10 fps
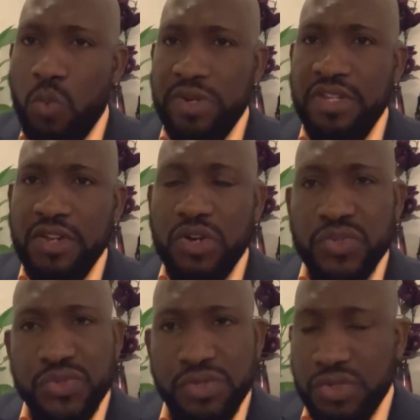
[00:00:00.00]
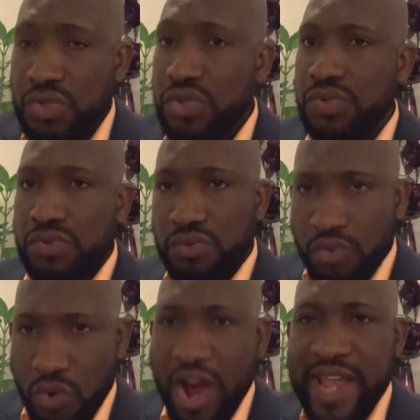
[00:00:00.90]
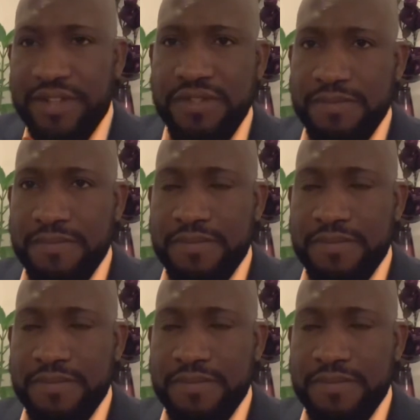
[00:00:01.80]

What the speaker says: with the constitutional right